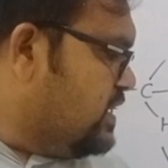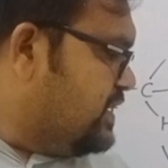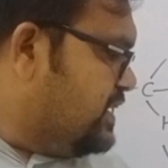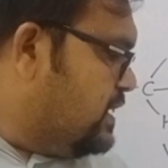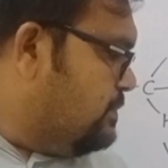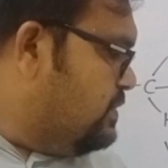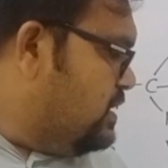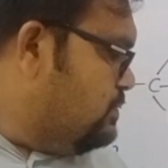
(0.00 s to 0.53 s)

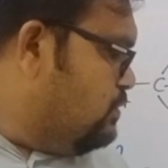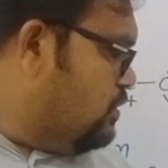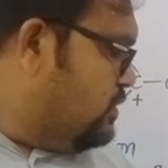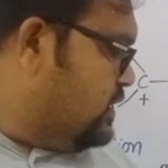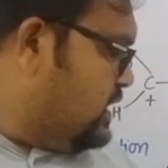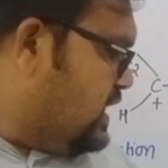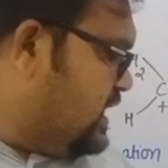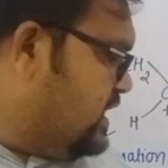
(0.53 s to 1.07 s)
double
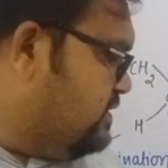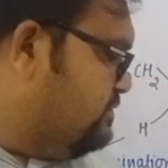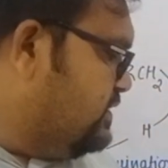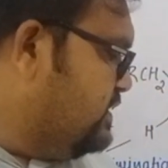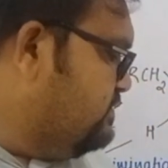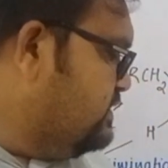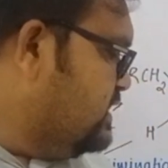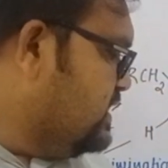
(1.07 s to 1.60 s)
bond, and
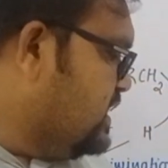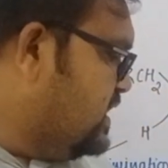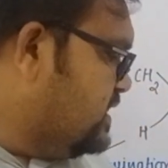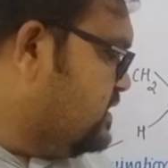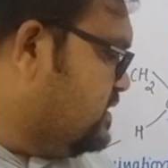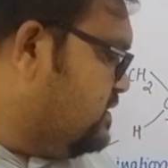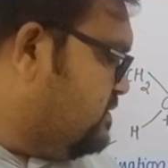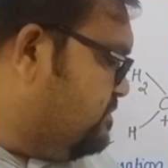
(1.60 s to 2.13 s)
we will
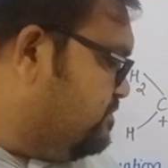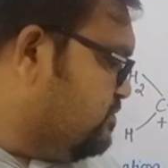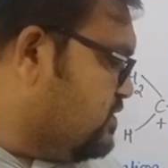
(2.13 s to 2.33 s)
get